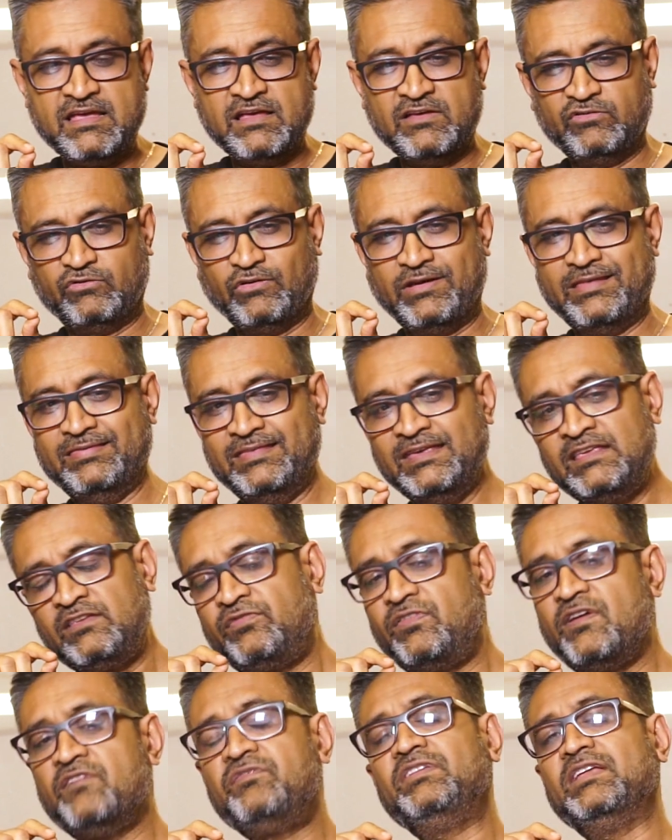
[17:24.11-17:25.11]
So in these
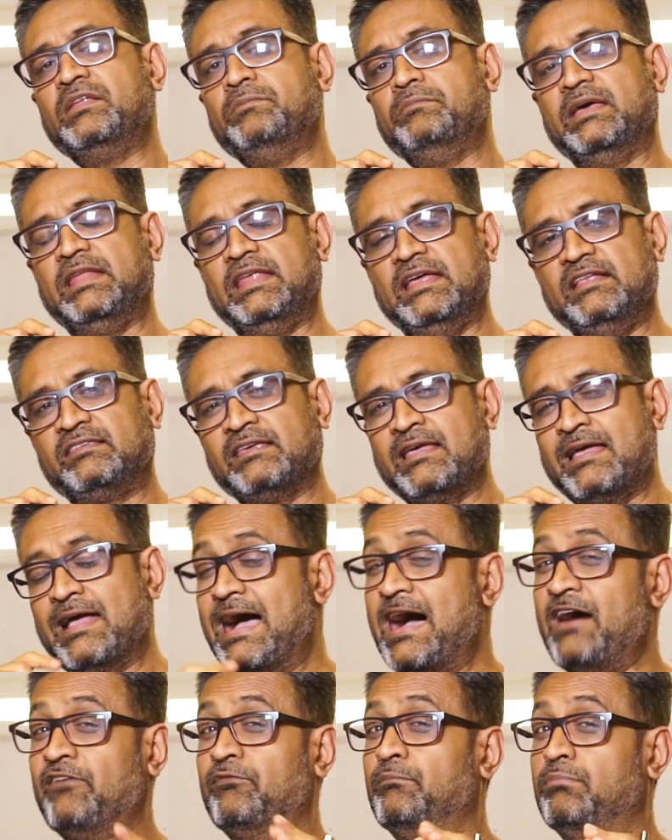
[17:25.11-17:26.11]
15 minutes,
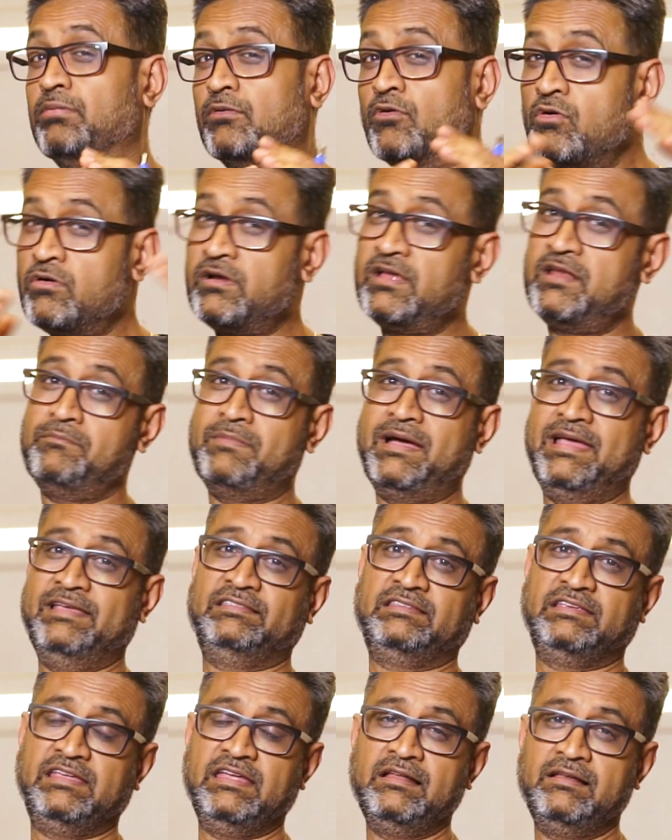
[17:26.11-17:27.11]
I've broken my
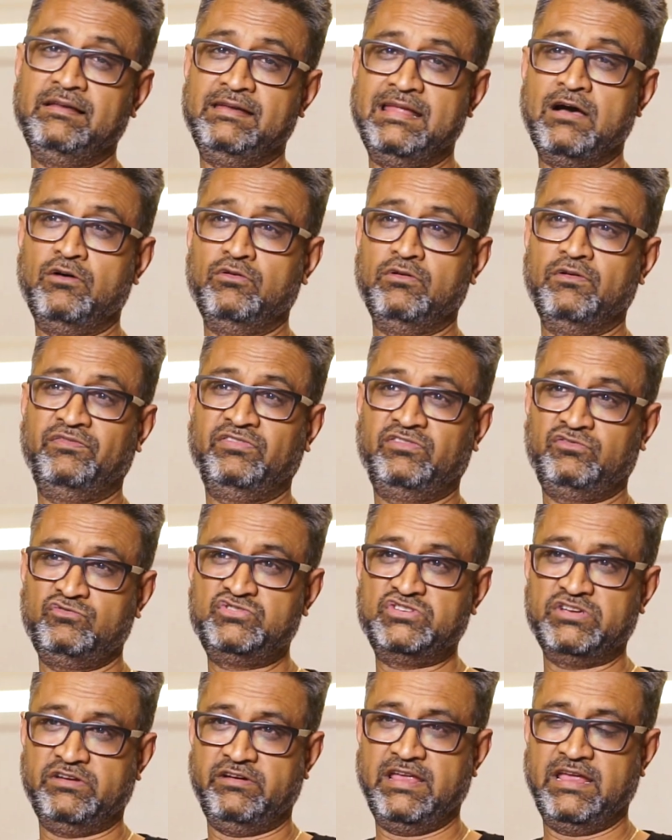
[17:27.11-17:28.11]
skill down of
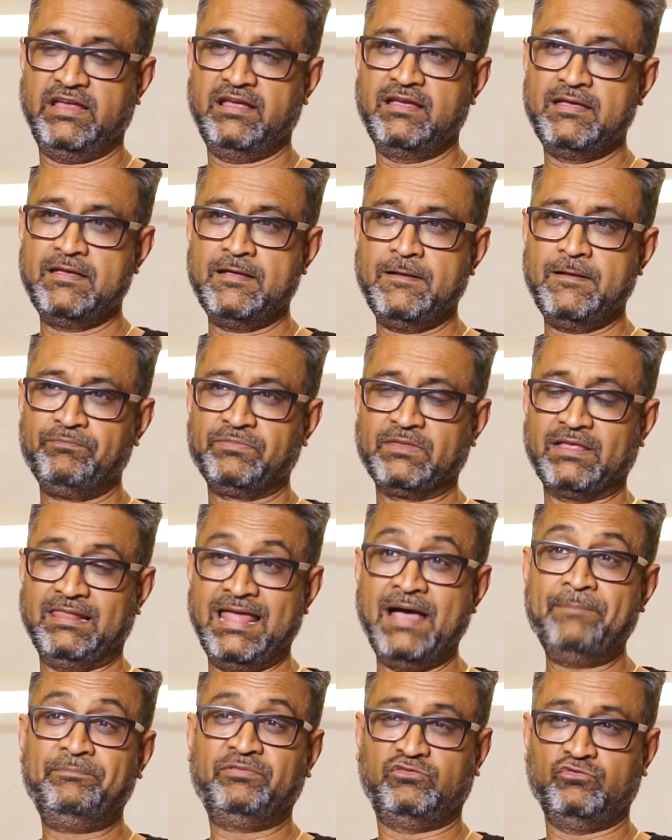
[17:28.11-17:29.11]
suturing,
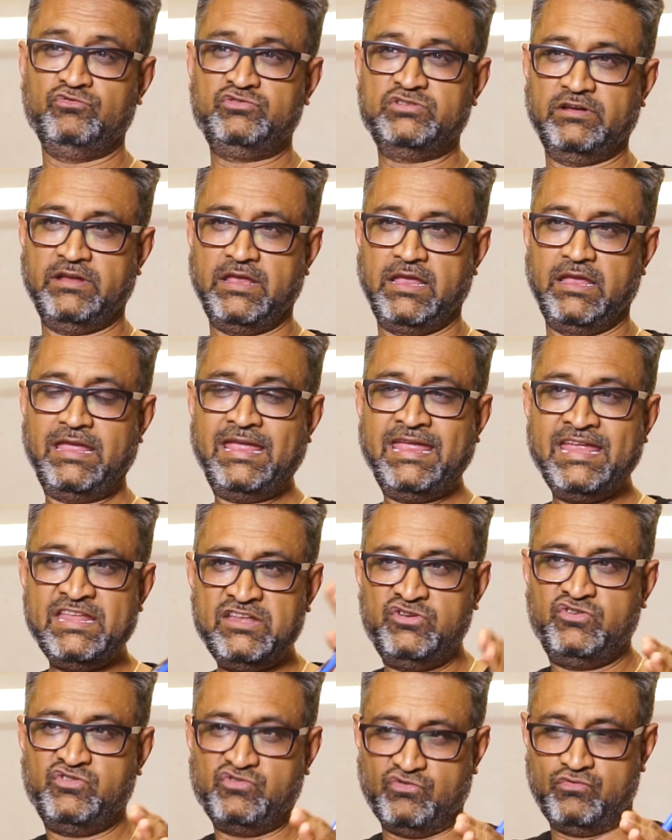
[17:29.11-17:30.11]
lap suturing,
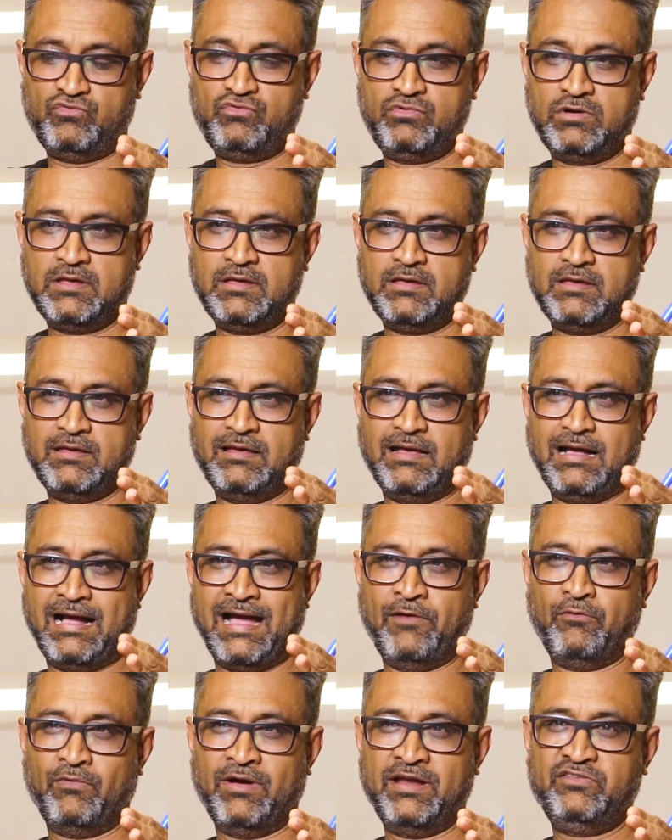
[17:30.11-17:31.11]
into
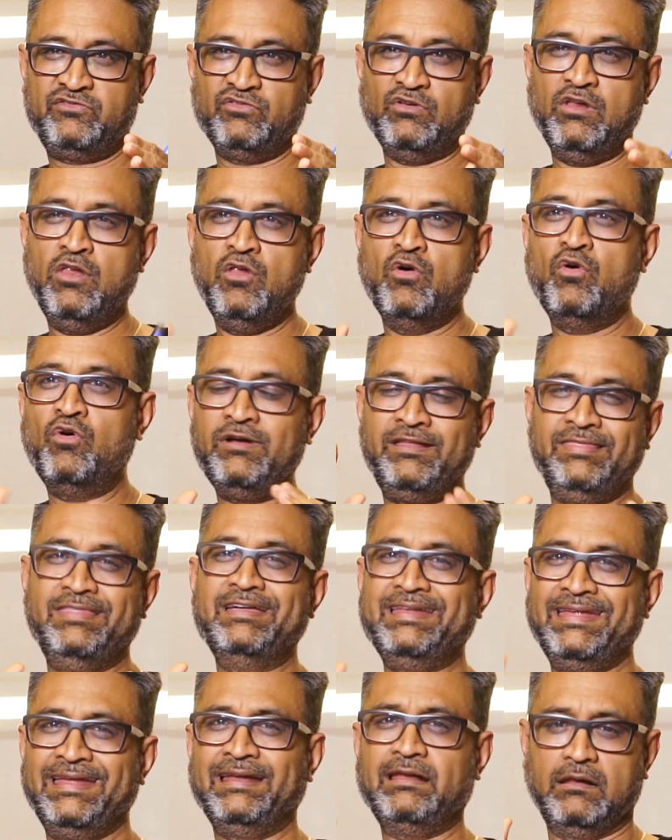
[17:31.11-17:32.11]
I want to load the
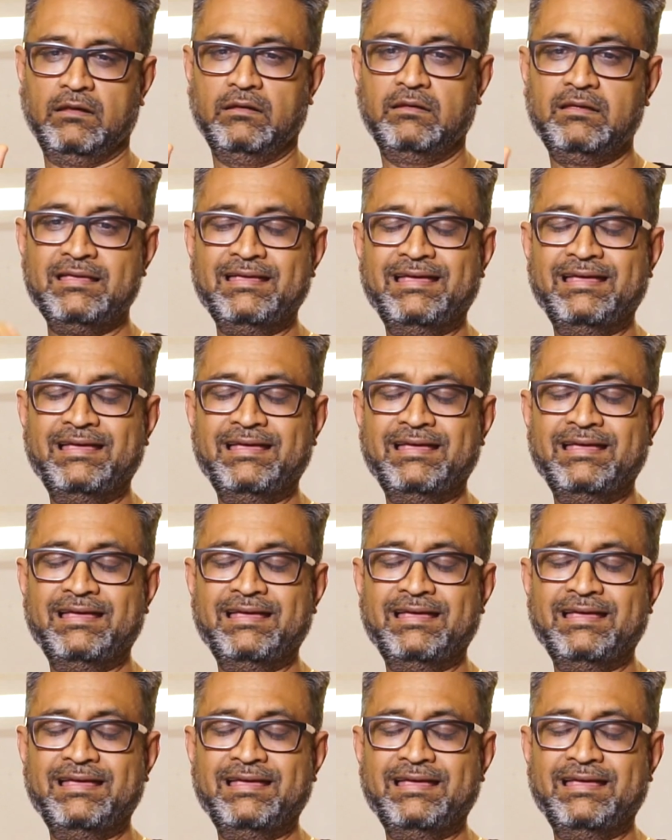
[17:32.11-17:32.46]
needle.